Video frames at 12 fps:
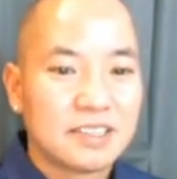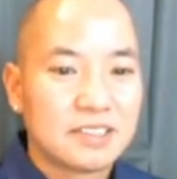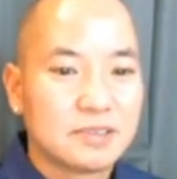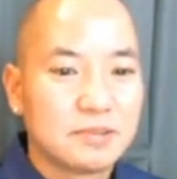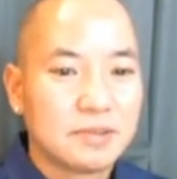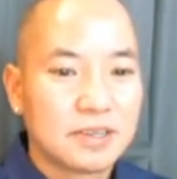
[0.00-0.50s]

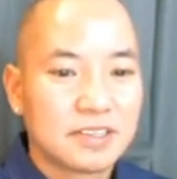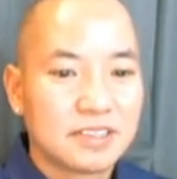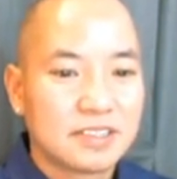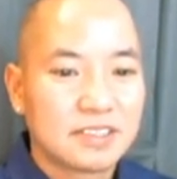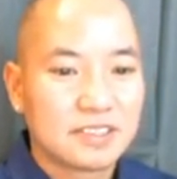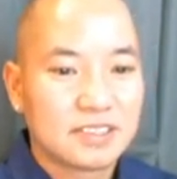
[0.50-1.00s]
to
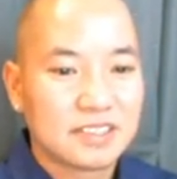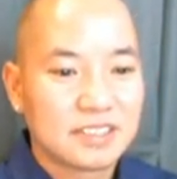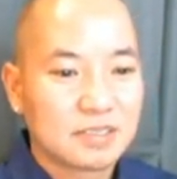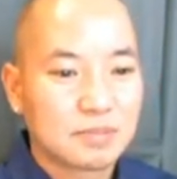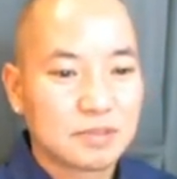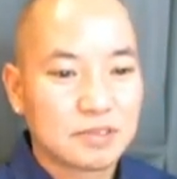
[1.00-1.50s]
where it's
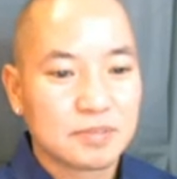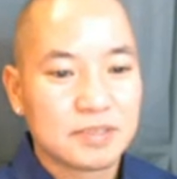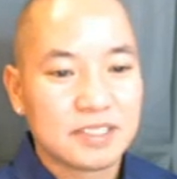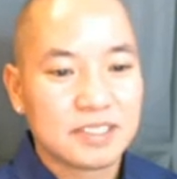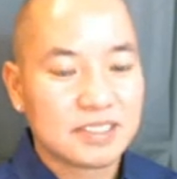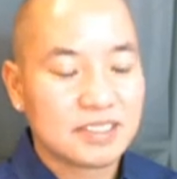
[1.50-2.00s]
supposed to
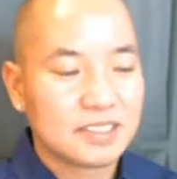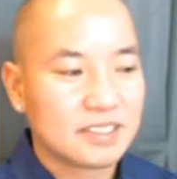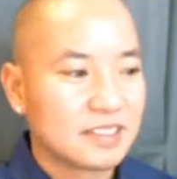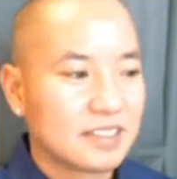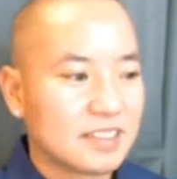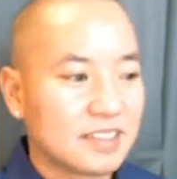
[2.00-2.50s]
be,